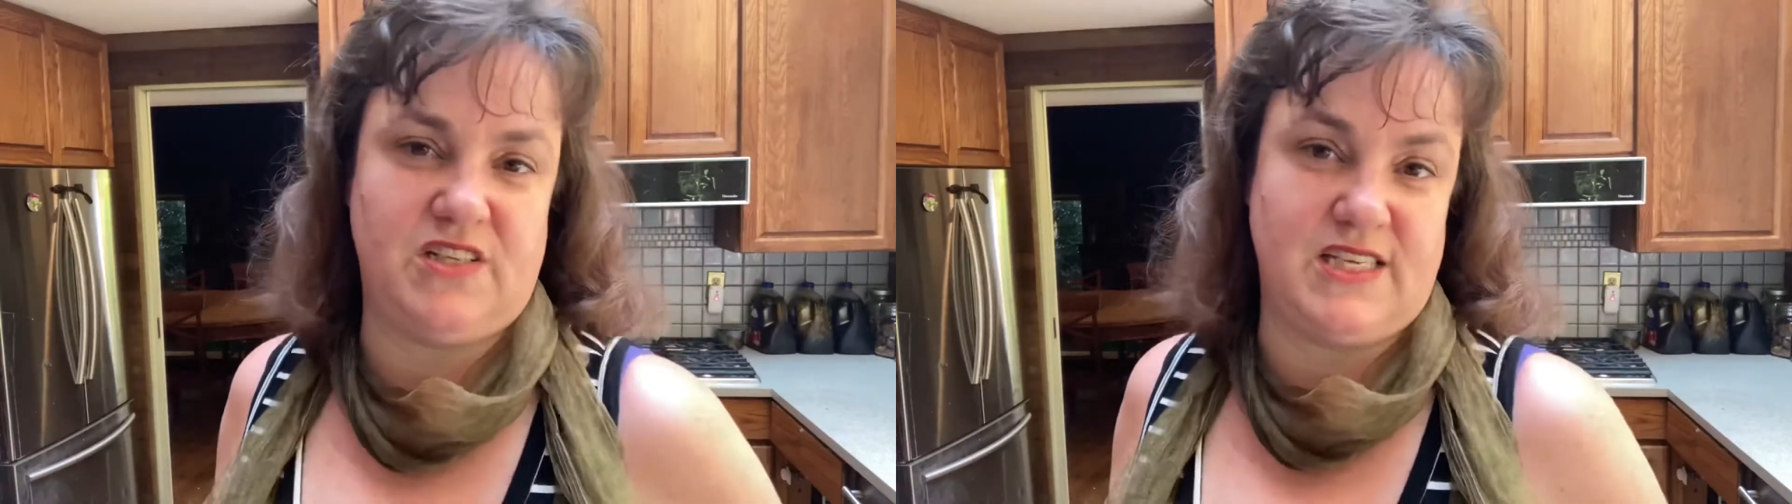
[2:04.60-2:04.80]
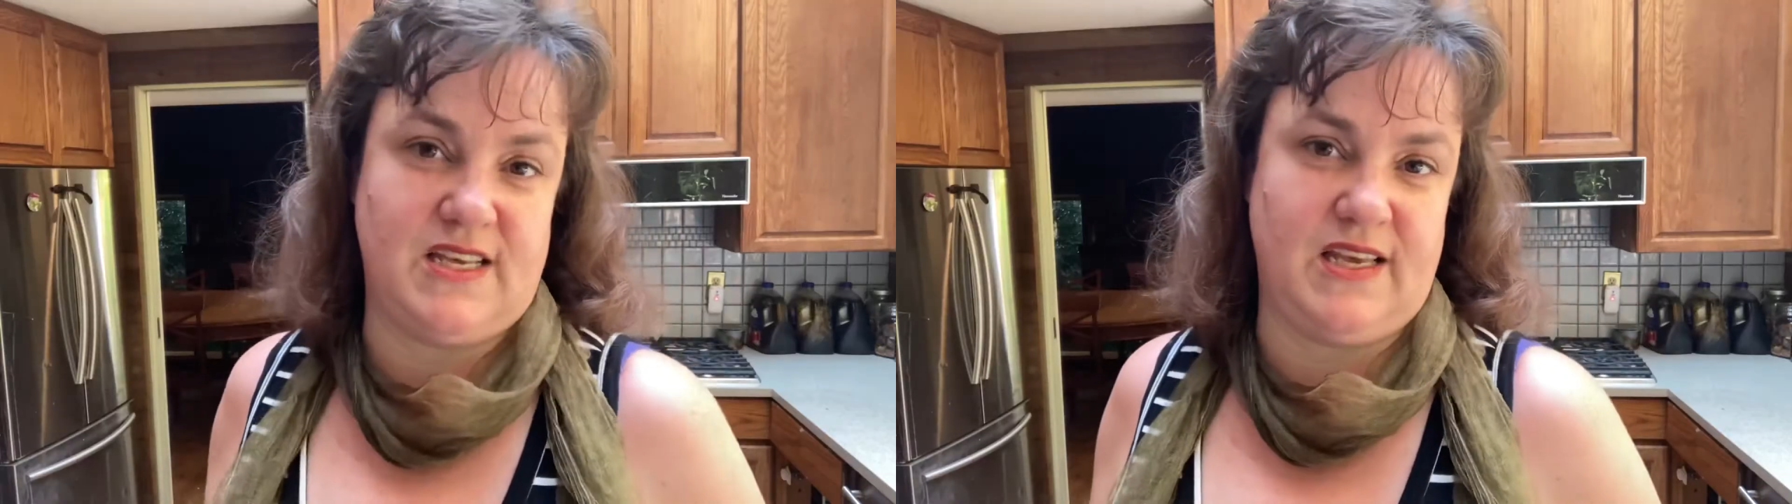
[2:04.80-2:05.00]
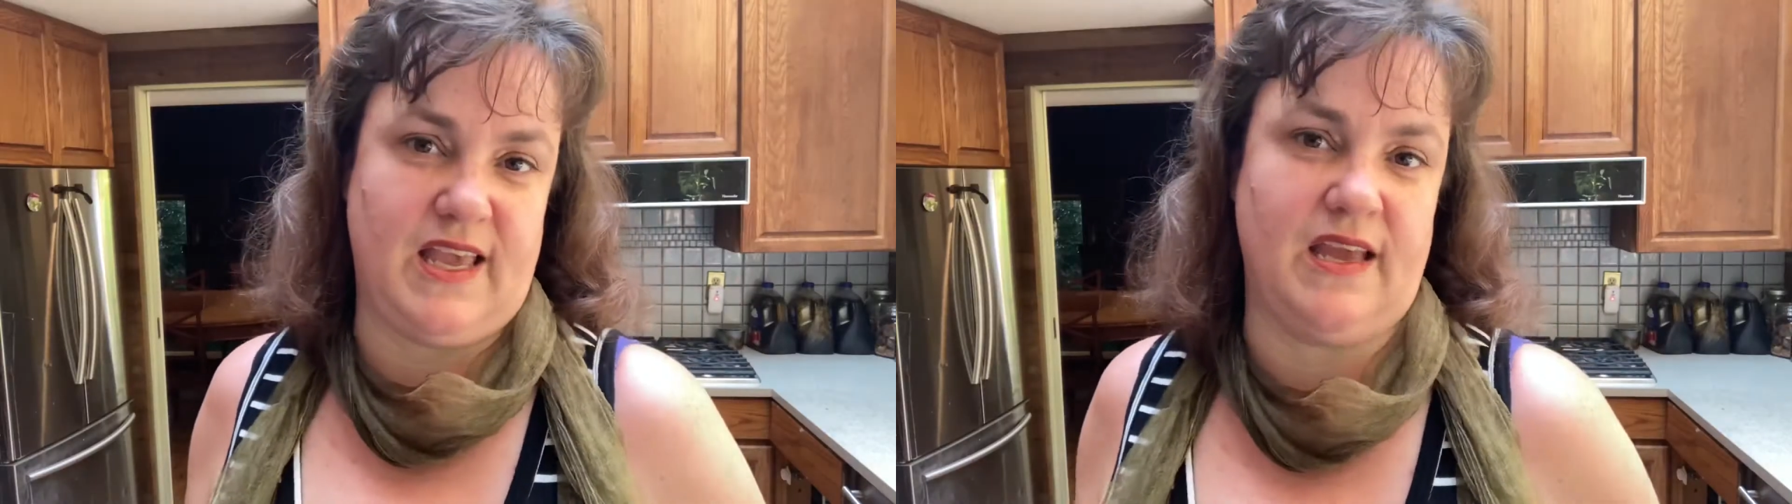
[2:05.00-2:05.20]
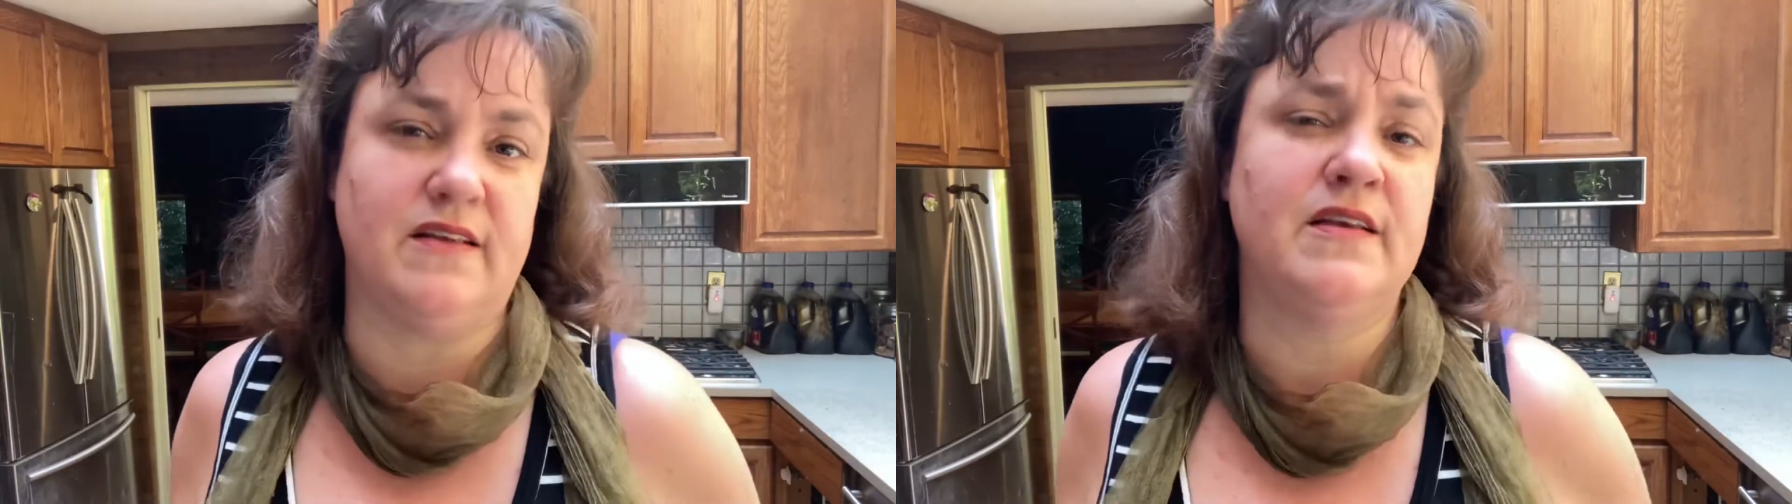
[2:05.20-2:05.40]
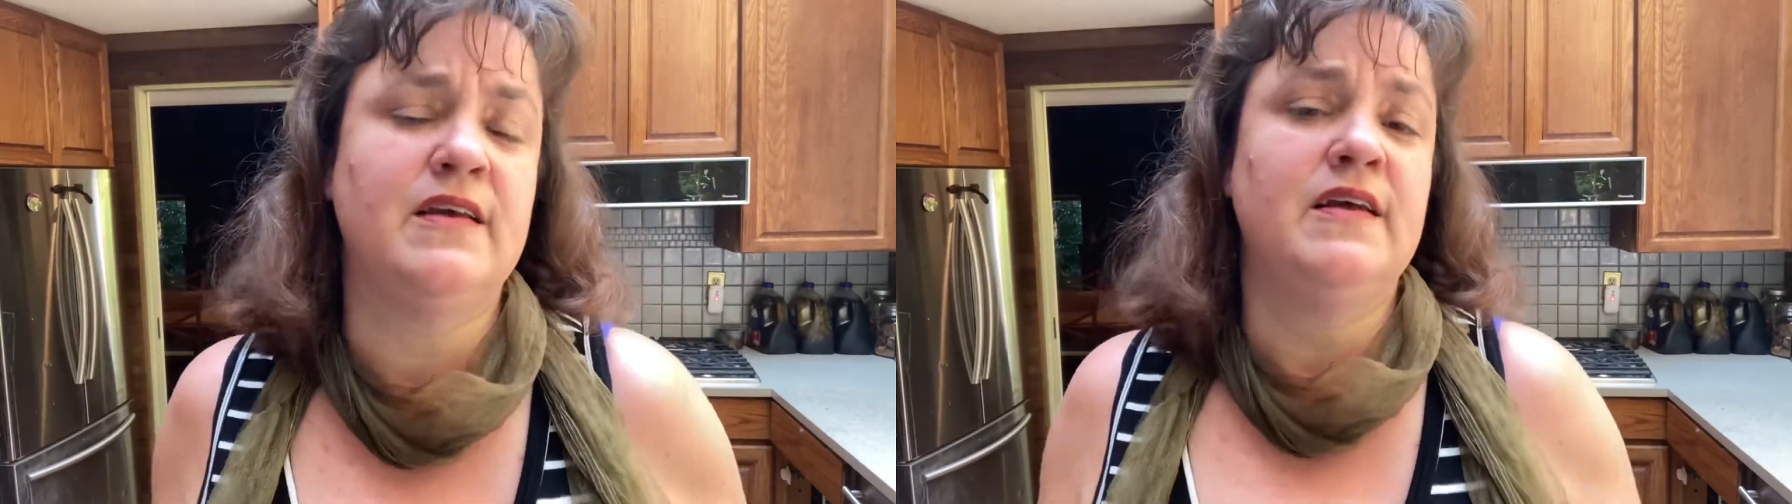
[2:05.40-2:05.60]
as I can.
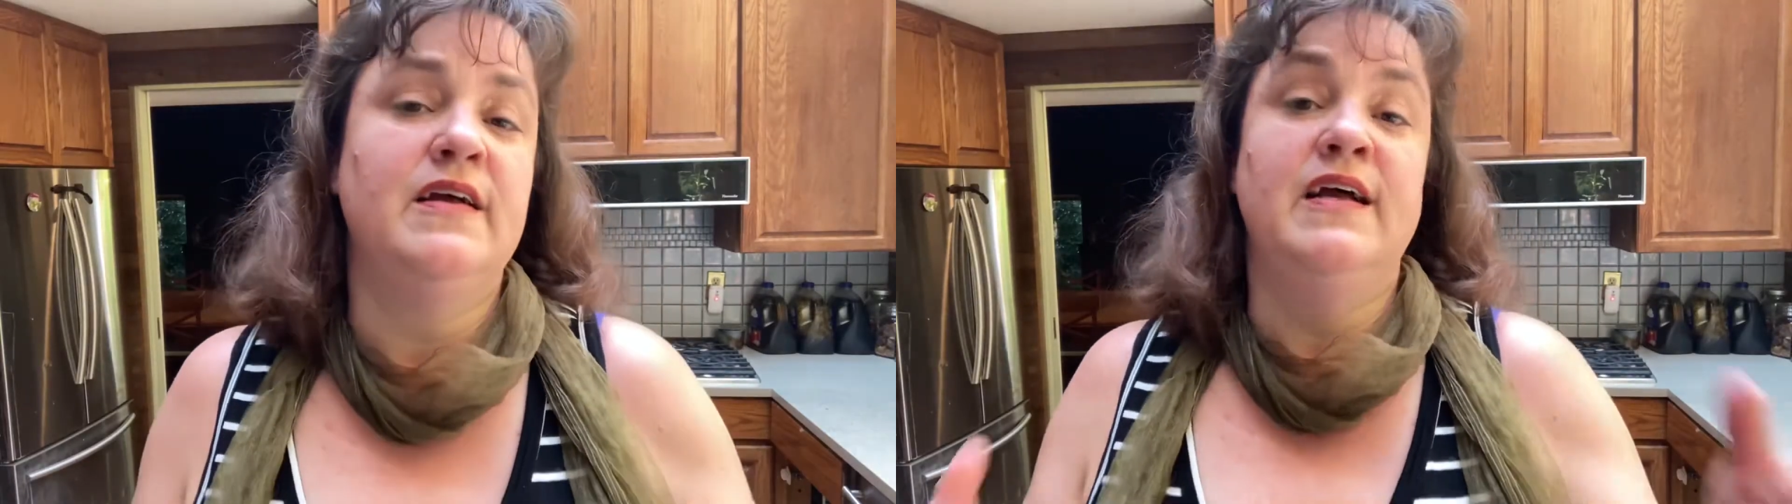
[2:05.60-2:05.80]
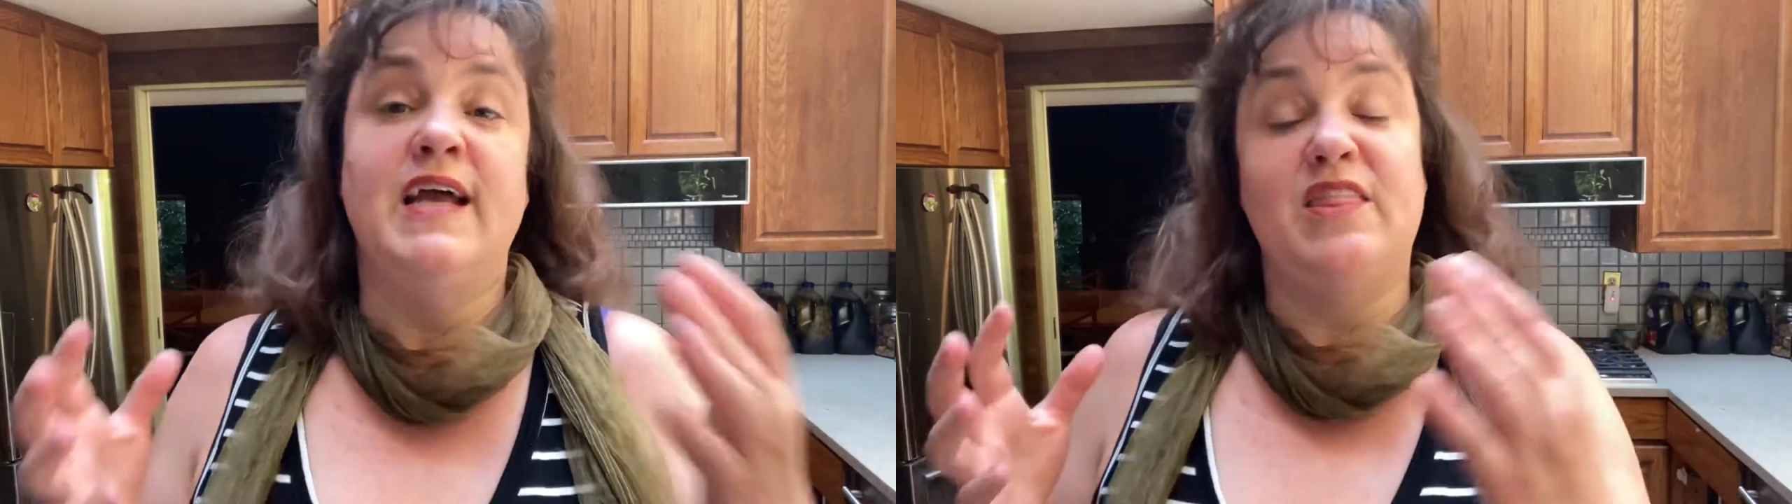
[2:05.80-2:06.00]
And